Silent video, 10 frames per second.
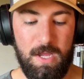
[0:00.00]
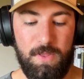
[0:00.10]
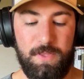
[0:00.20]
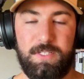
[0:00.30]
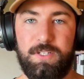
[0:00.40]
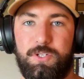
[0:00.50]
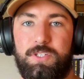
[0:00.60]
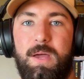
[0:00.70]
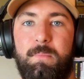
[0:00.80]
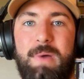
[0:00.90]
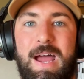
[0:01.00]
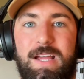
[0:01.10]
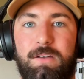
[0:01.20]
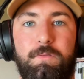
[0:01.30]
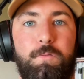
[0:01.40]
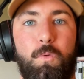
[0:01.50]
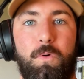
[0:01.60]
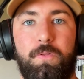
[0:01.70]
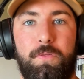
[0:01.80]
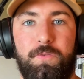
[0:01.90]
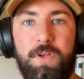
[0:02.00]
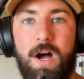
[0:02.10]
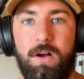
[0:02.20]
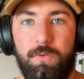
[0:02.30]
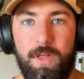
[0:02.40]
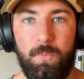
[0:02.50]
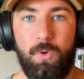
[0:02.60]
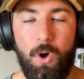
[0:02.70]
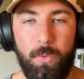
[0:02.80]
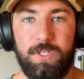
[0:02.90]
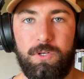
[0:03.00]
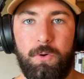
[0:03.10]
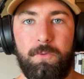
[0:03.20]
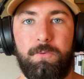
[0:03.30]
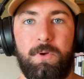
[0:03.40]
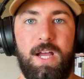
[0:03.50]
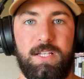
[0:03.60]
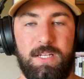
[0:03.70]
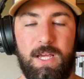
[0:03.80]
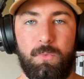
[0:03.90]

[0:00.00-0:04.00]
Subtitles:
This is just that back and forth toggle that we'll always go through as, again,